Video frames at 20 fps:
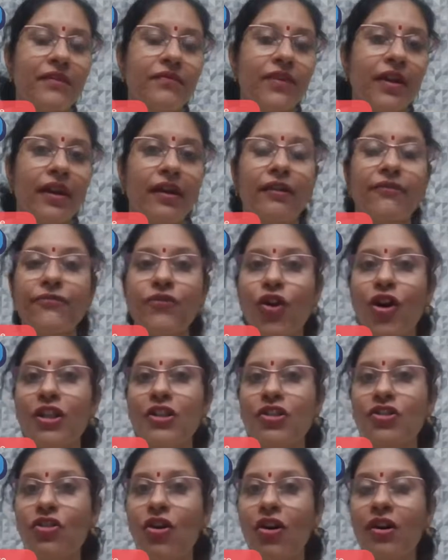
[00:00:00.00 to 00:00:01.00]
they are, of
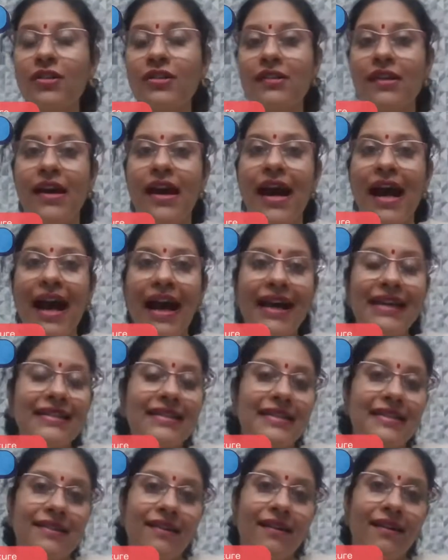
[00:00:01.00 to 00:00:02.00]
course, not as
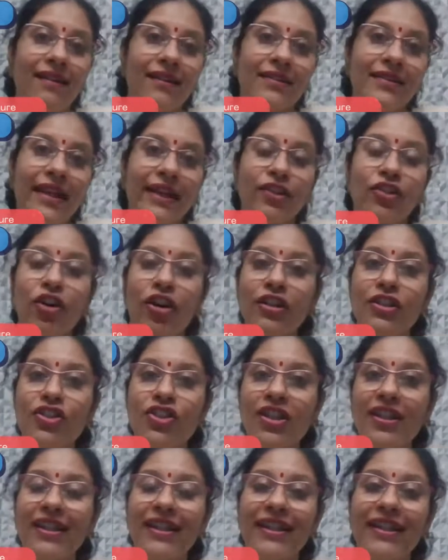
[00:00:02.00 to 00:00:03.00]

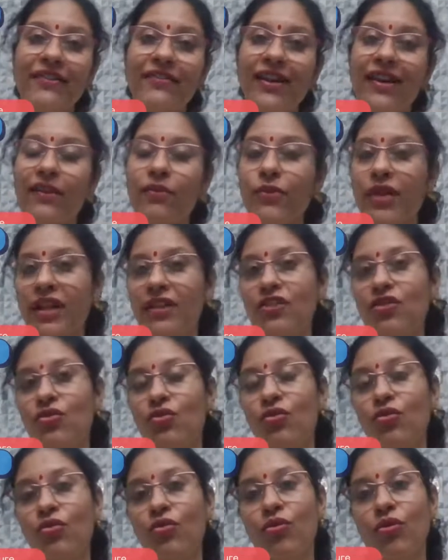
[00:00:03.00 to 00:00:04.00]
technologically relevant
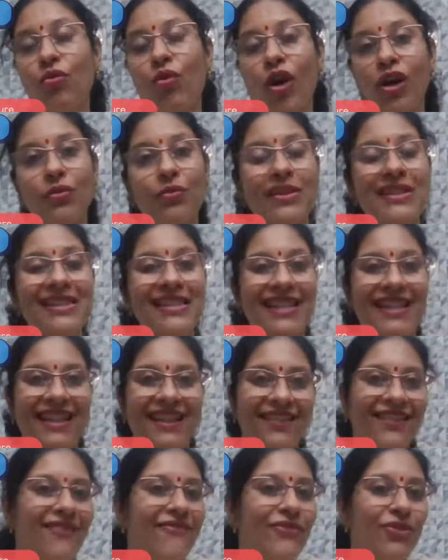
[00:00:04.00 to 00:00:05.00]
to what we see
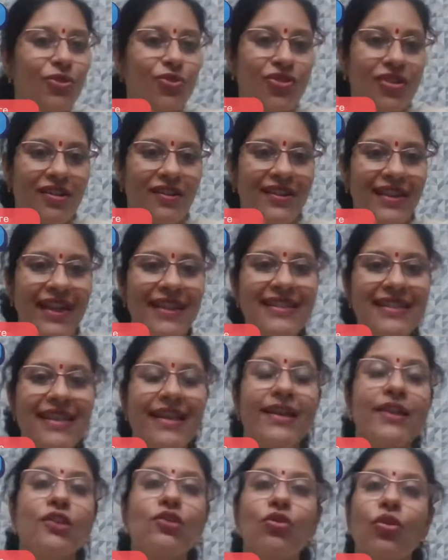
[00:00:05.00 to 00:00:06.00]
in the future. Yes,
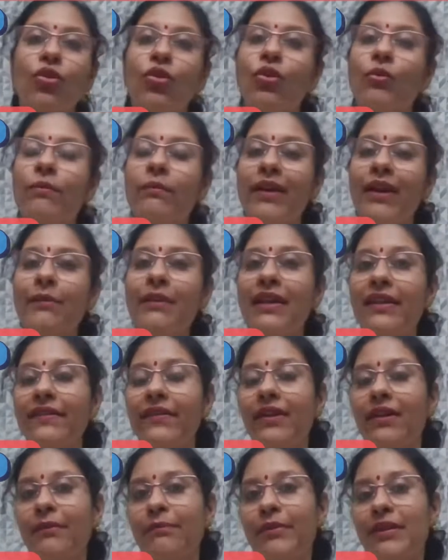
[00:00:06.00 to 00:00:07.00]
so maybe
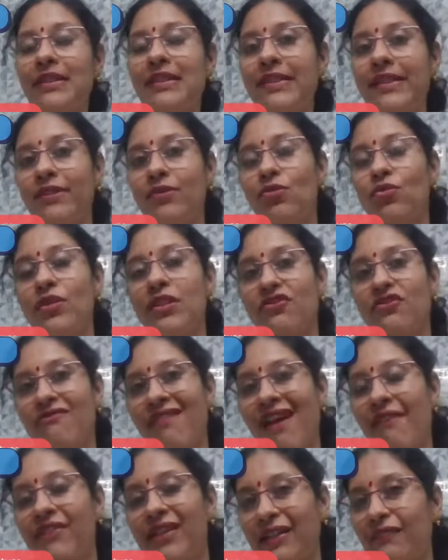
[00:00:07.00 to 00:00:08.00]
the person who is
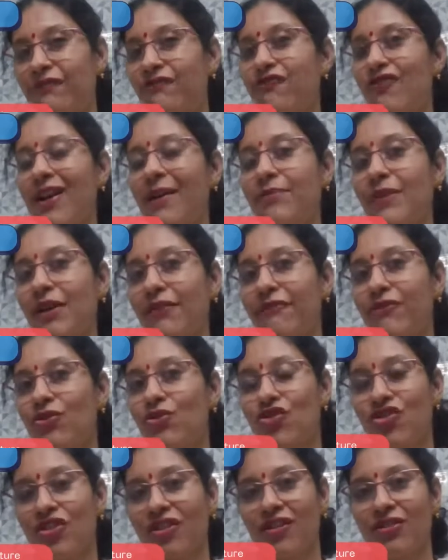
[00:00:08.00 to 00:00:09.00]
traveling from the
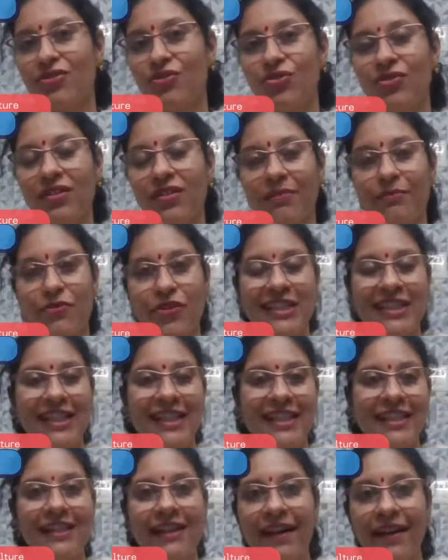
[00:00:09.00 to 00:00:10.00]
future to the
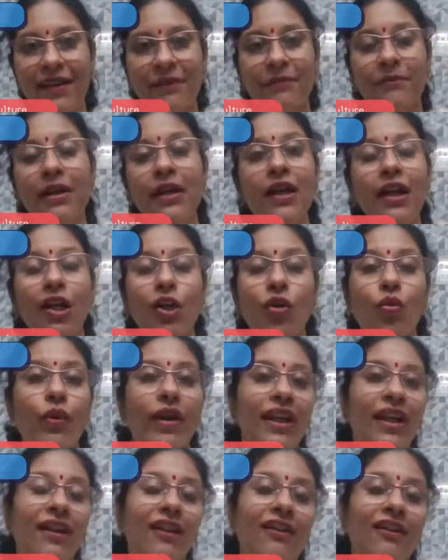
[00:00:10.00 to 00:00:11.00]
present time
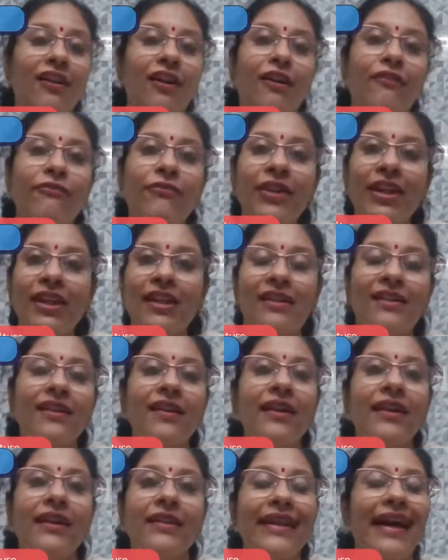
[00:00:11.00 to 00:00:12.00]
will feel
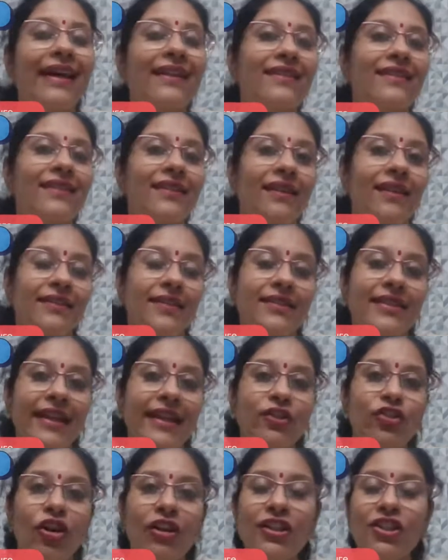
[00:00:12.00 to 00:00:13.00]
that the
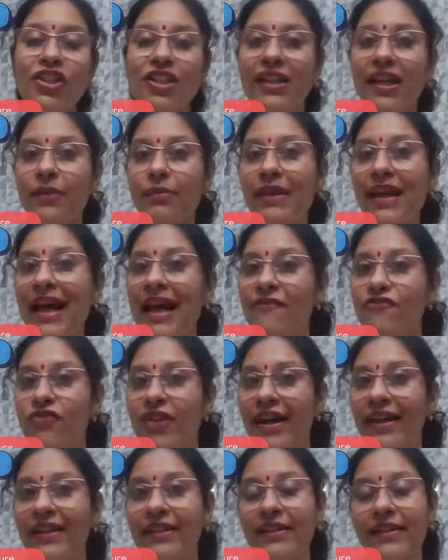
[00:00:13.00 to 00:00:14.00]
technology that we have
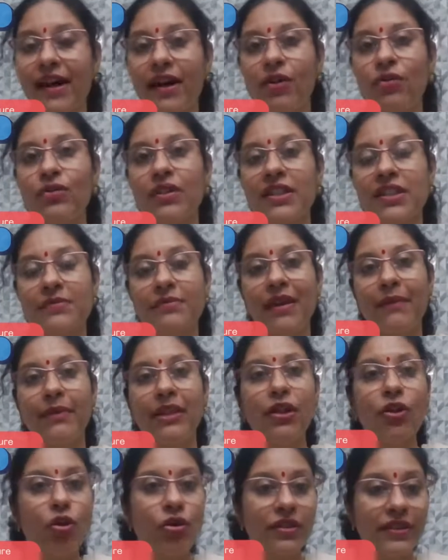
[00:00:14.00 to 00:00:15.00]
right now is
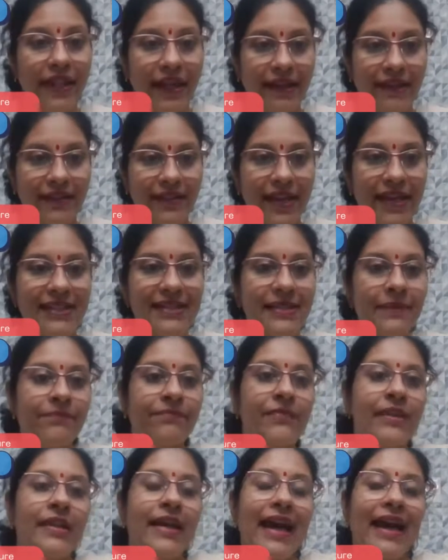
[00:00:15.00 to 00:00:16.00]
maybe low tech. Yes,
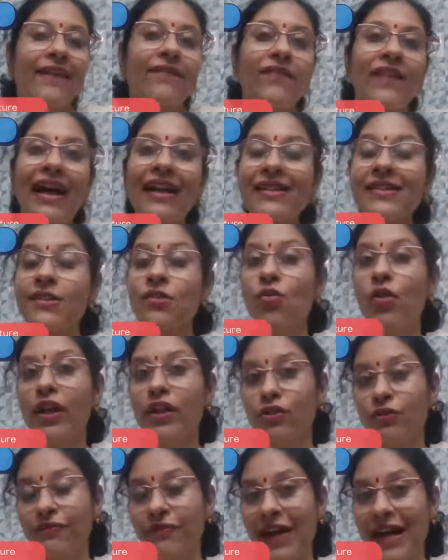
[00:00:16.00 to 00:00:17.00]
and that is
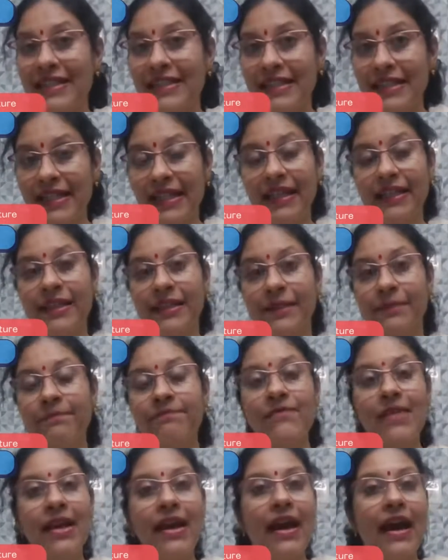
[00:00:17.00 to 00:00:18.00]
going to fascinate him.
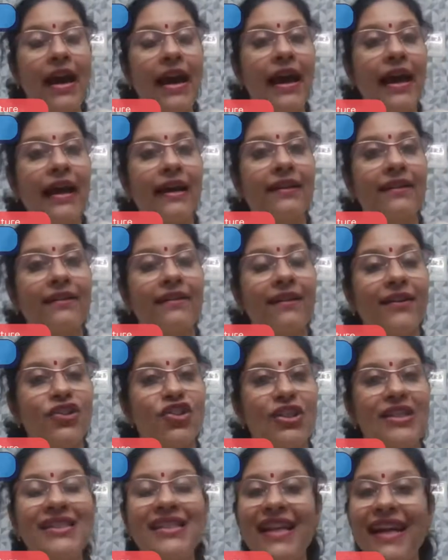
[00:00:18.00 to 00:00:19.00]
And
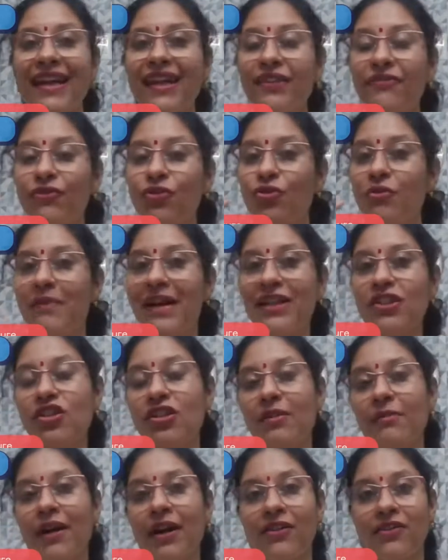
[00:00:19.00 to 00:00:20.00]
just like, if you imagine
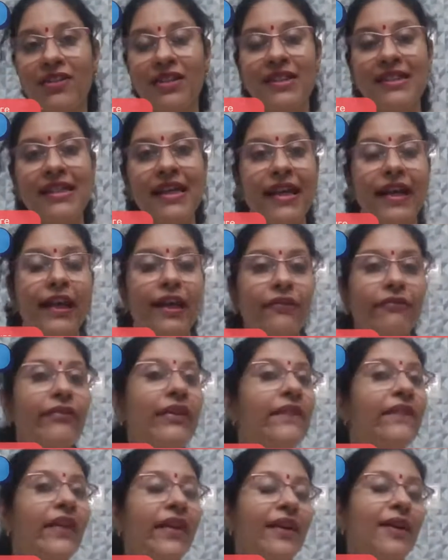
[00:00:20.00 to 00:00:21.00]
about this, if
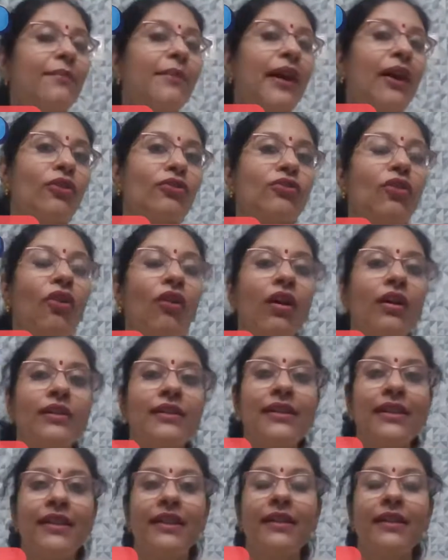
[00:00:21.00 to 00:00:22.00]
we think about all
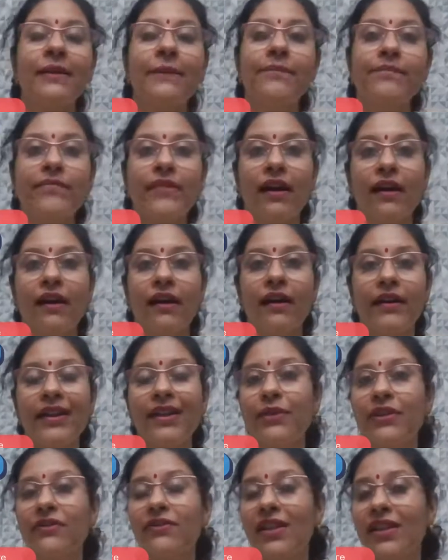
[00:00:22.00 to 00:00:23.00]
the
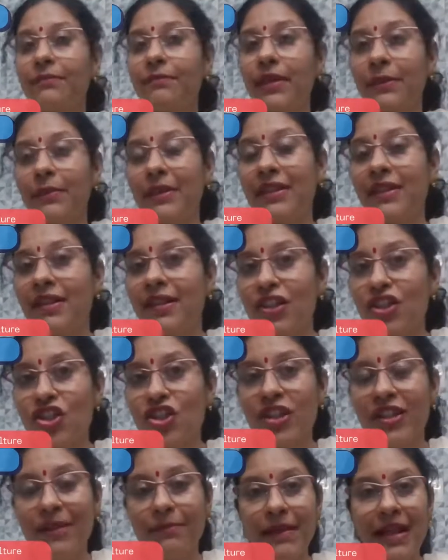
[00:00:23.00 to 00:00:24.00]
even the maybe the
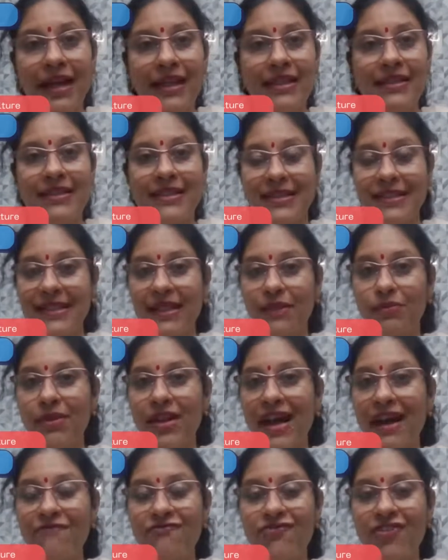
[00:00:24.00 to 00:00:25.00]
kitchen appliances that we
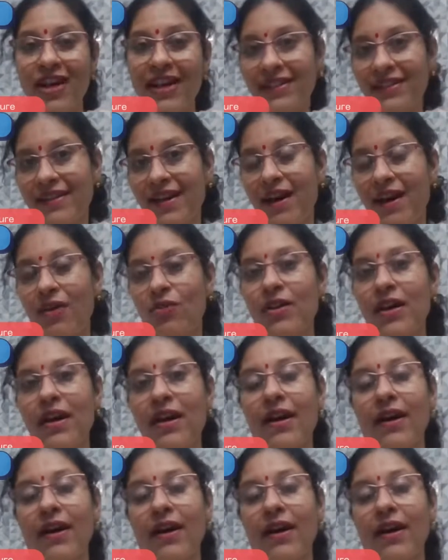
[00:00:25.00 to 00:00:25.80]
have right now,